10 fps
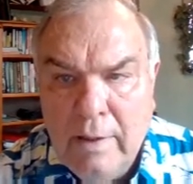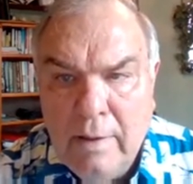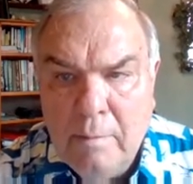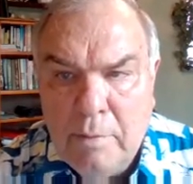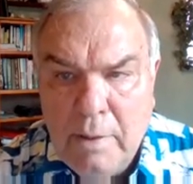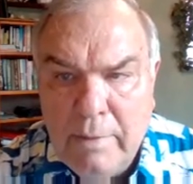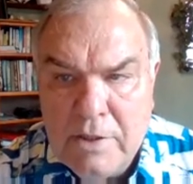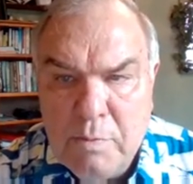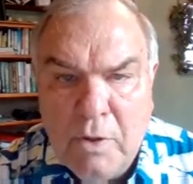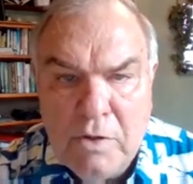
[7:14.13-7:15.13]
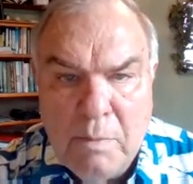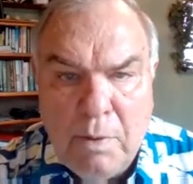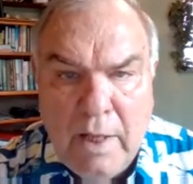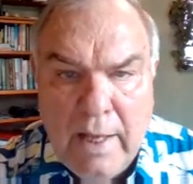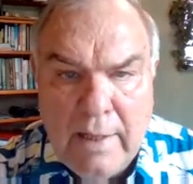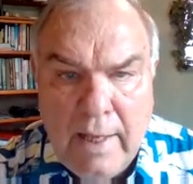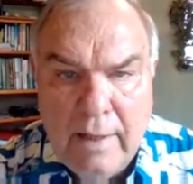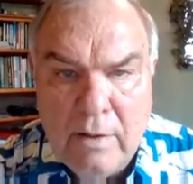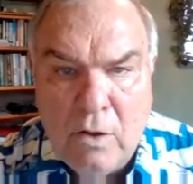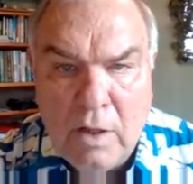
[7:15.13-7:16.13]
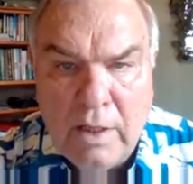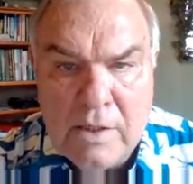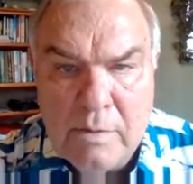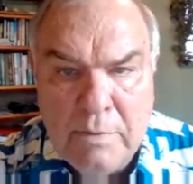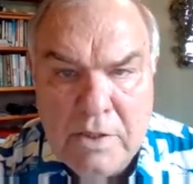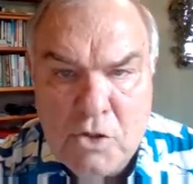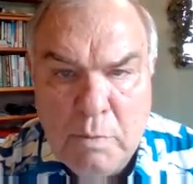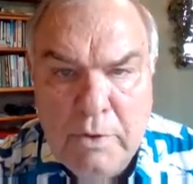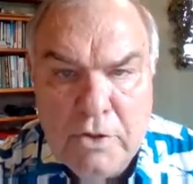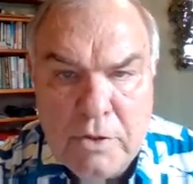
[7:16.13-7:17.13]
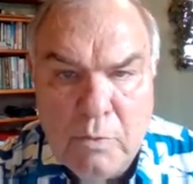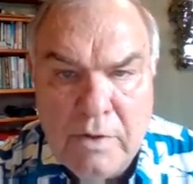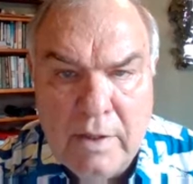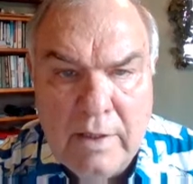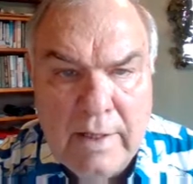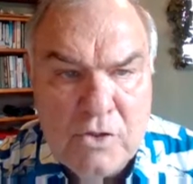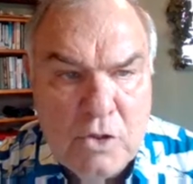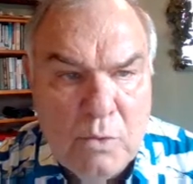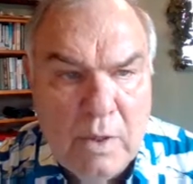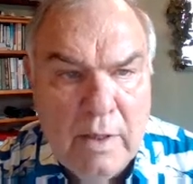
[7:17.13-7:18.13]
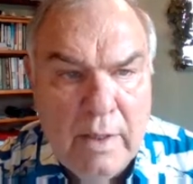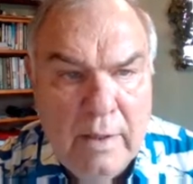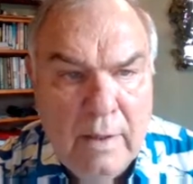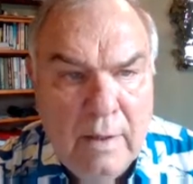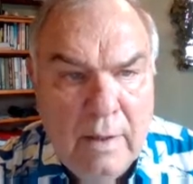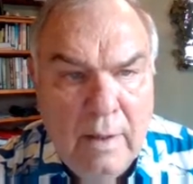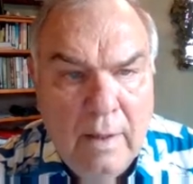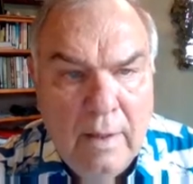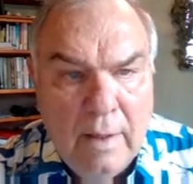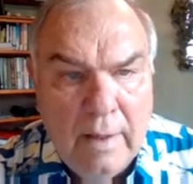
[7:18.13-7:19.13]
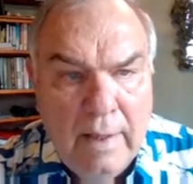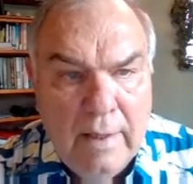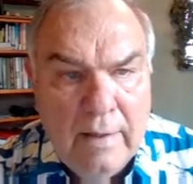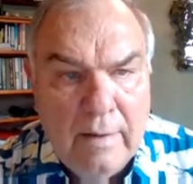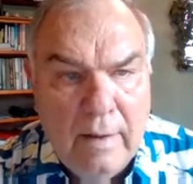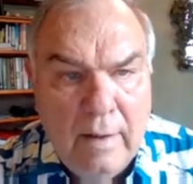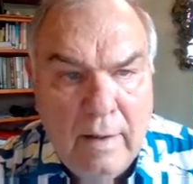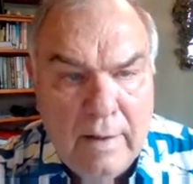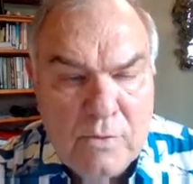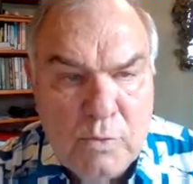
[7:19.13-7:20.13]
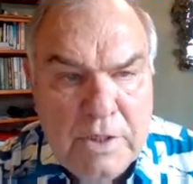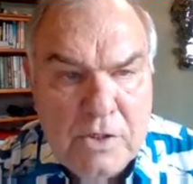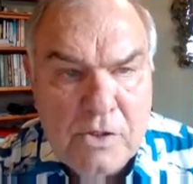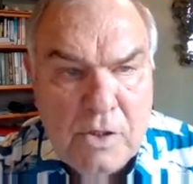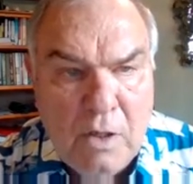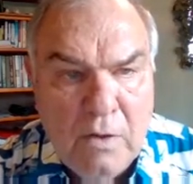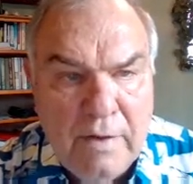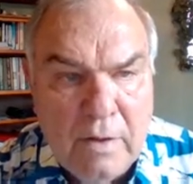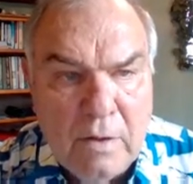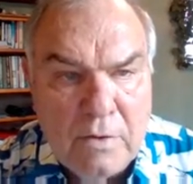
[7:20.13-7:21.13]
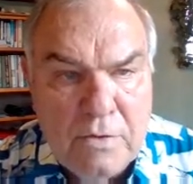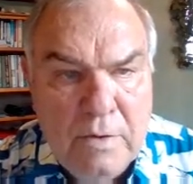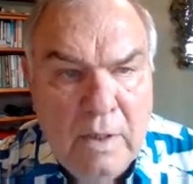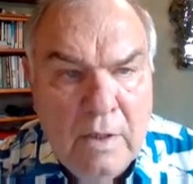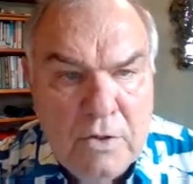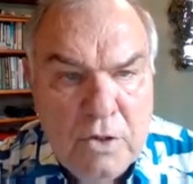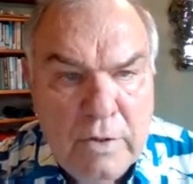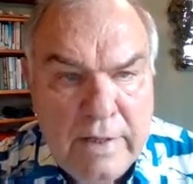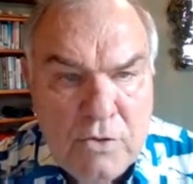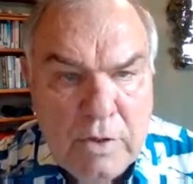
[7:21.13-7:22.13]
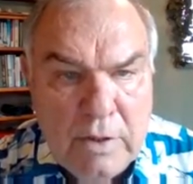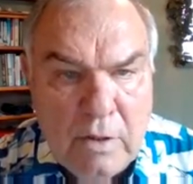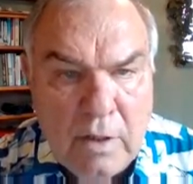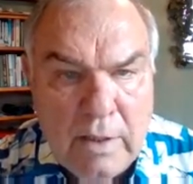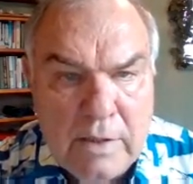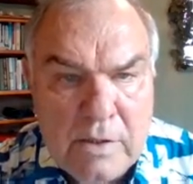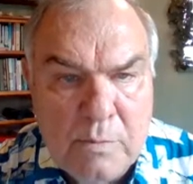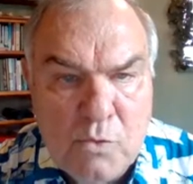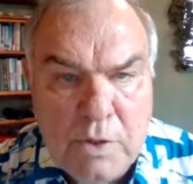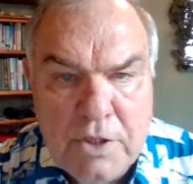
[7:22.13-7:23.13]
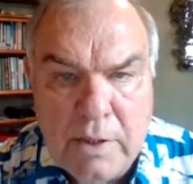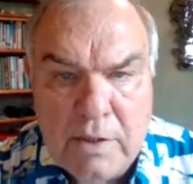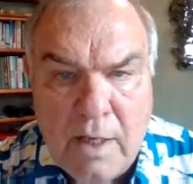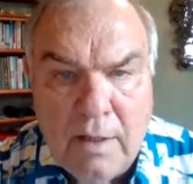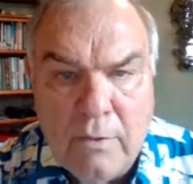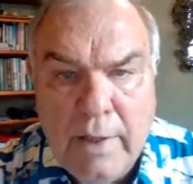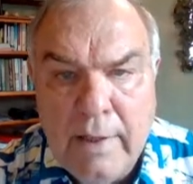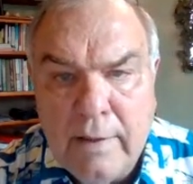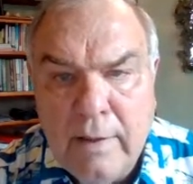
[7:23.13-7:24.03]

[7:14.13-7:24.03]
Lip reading: pretty much both the plant and organism distribution within the estuary. Again, as we just saw, there are true estuarine organisms which can tolerate